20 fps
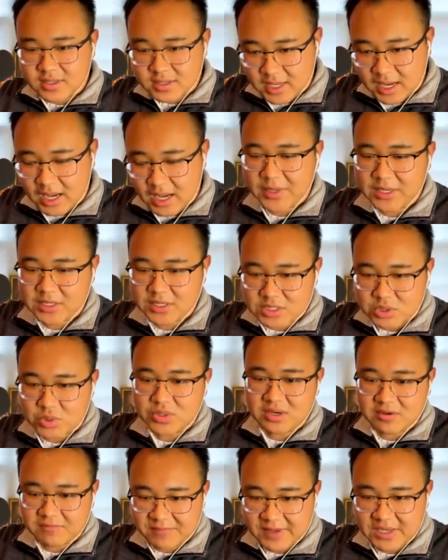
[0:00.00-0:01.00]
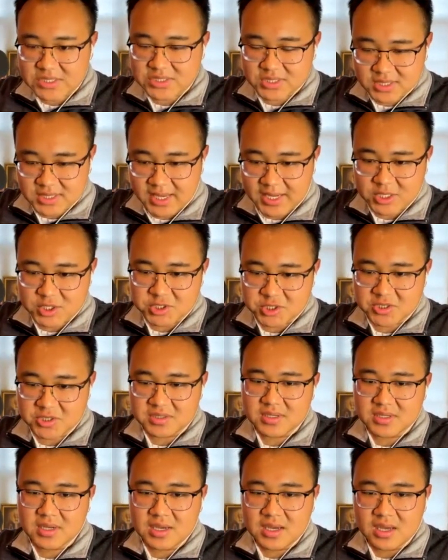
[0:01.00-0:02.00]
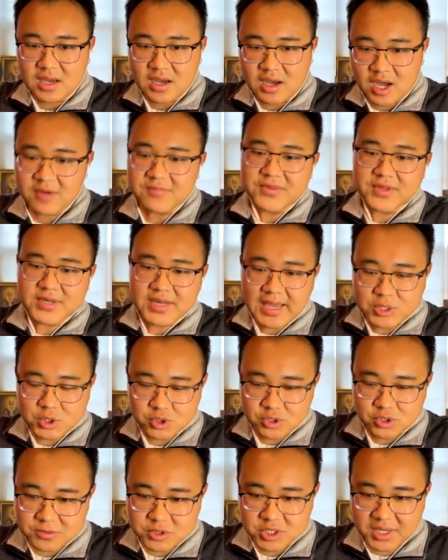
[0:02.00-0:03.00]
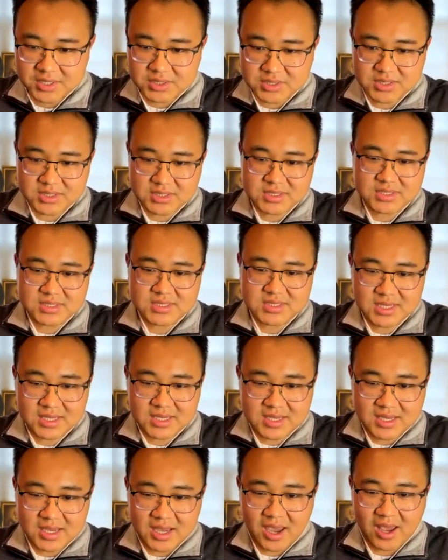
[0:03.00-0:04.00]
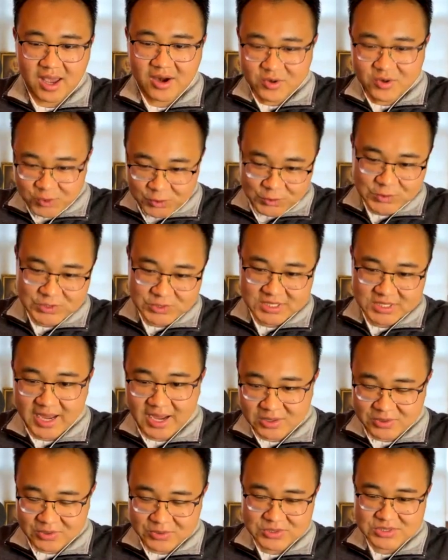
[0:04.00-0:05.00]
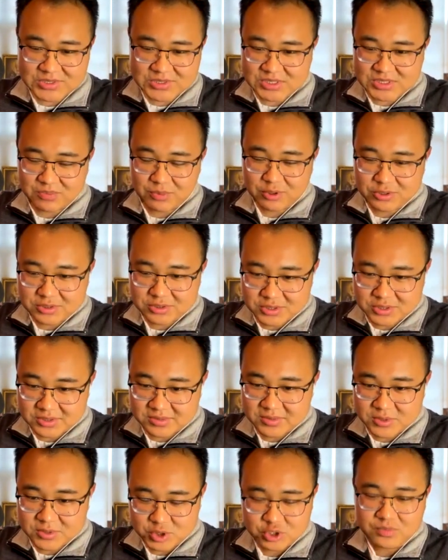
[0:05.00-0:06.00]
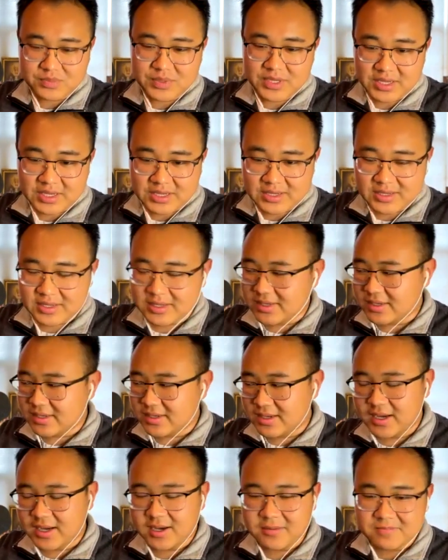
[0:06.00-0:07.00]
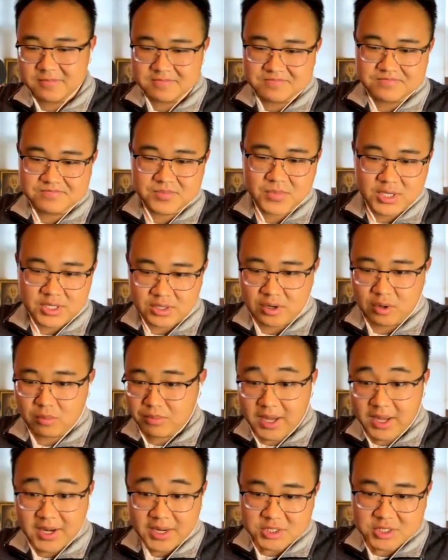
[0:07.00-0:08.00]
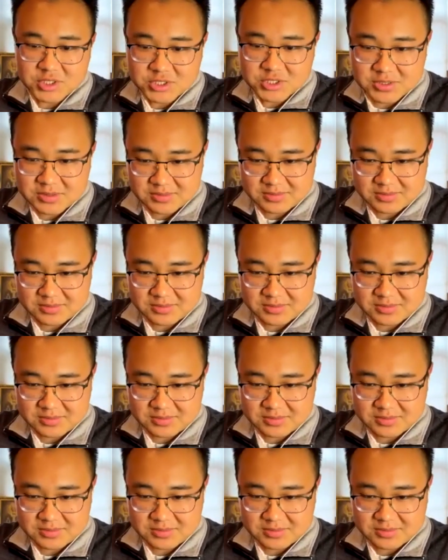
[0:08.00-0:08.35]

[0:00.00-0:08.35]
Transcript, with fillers: coming to an investigation of the nature of justice and on whose gallows this person should be um, you know punished